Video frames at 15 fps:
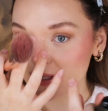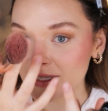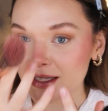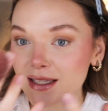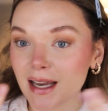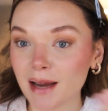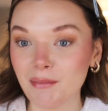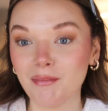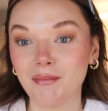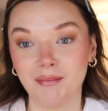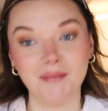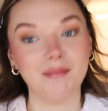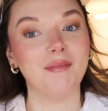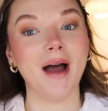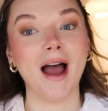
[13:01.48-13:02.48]
step
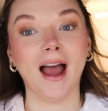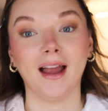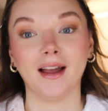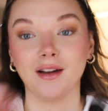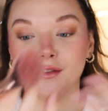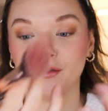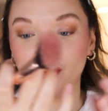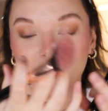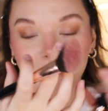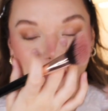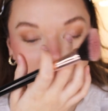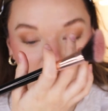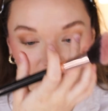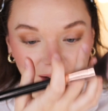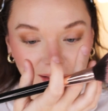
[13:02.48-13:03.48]
back from
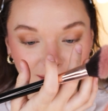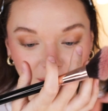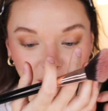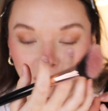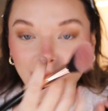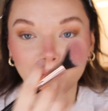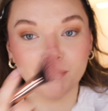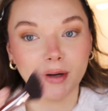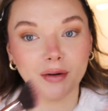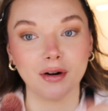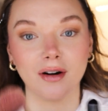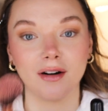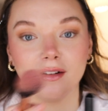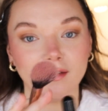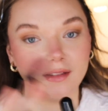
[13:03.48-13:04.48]
your little
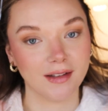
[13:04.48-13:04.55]
mirror